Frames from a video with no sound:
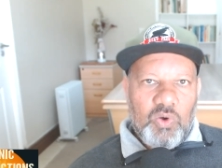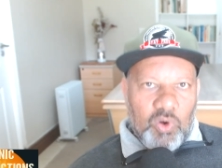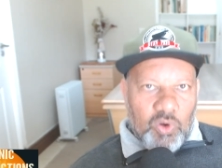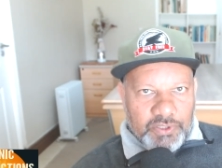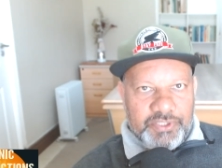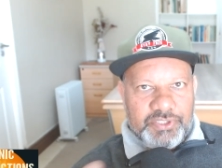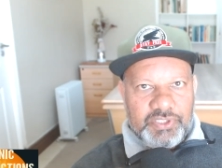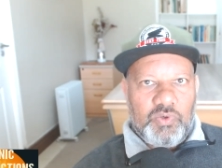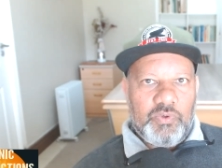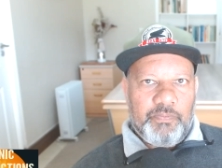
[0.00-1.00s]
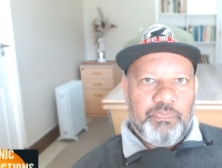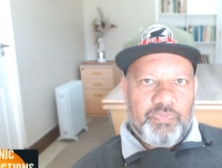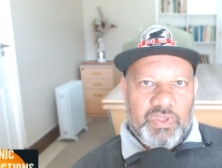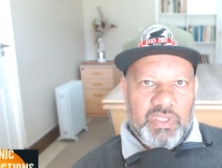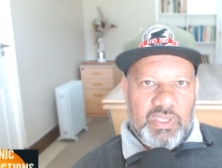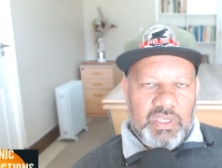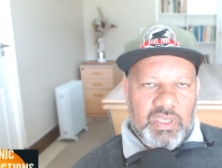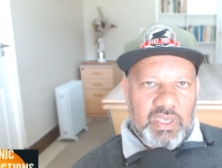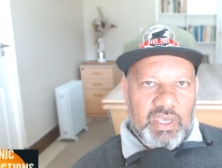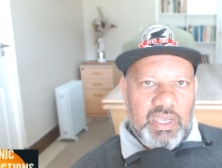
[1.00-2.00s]
Also
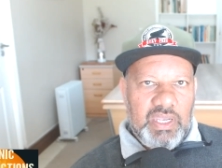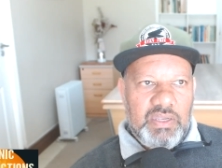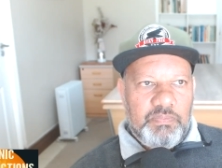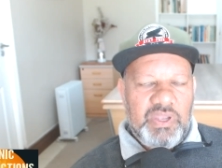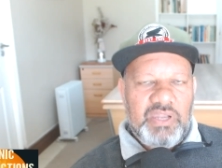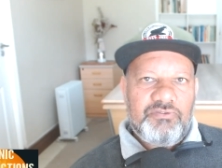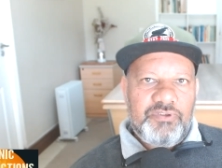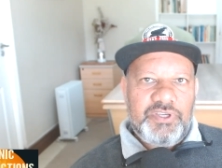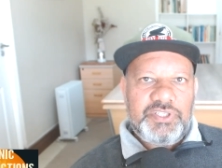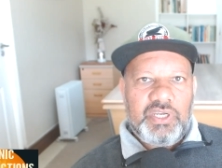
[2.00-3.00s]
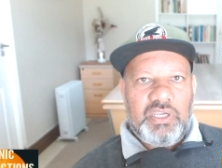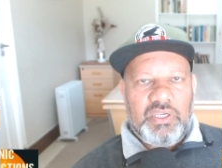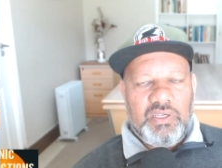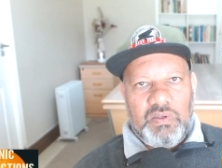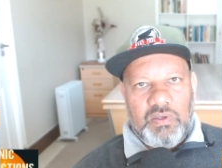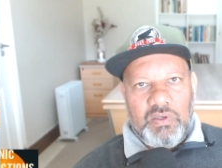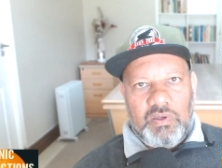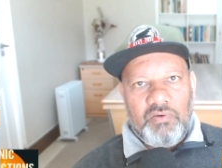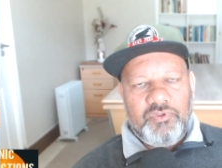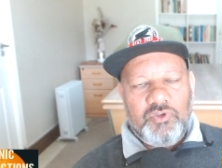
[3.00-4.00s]
a beneficiary
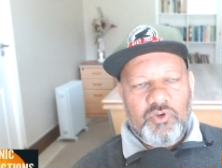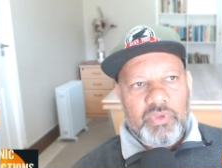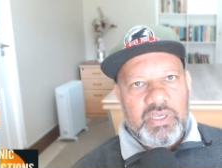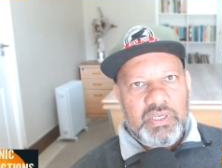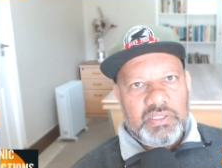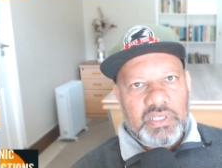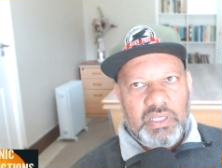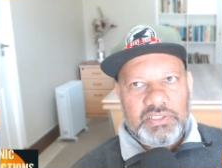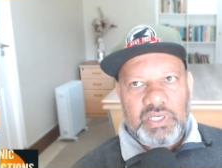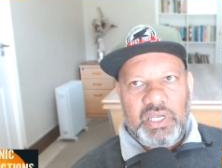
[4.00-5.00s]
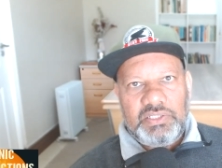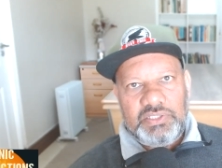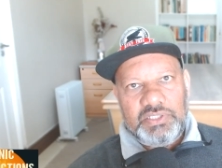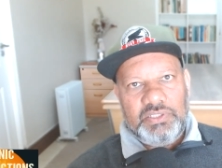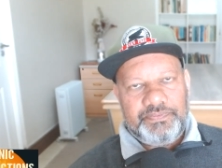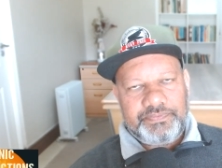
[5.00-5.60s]
of the Umayyads, Hajjaj,